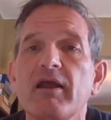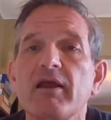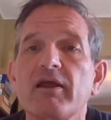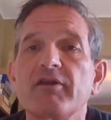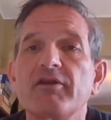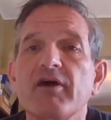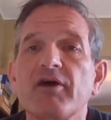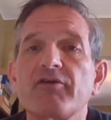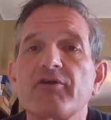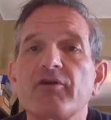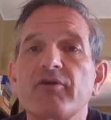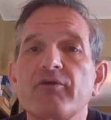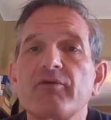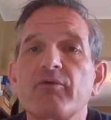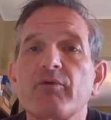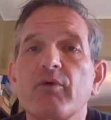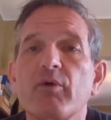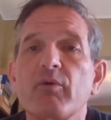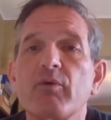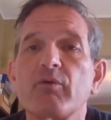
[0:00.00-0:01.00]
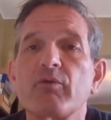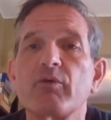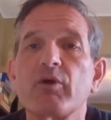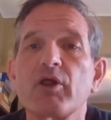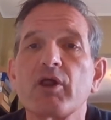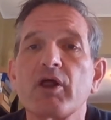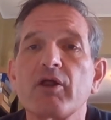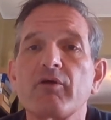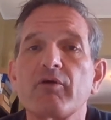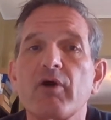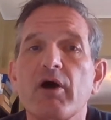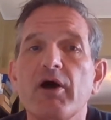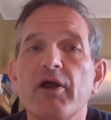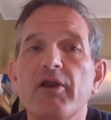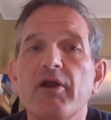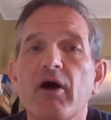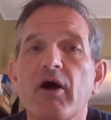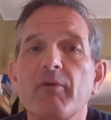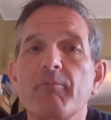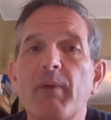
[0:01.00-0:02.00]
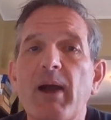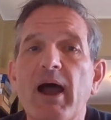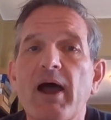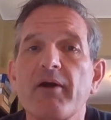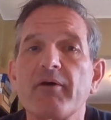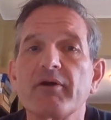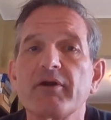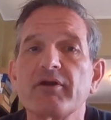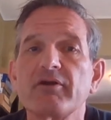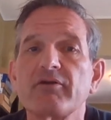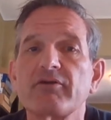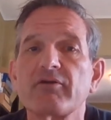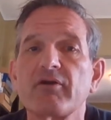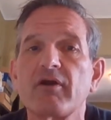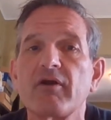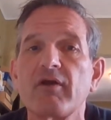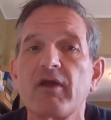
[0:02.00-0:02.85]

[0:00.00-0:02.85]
and doesn't run on batteries.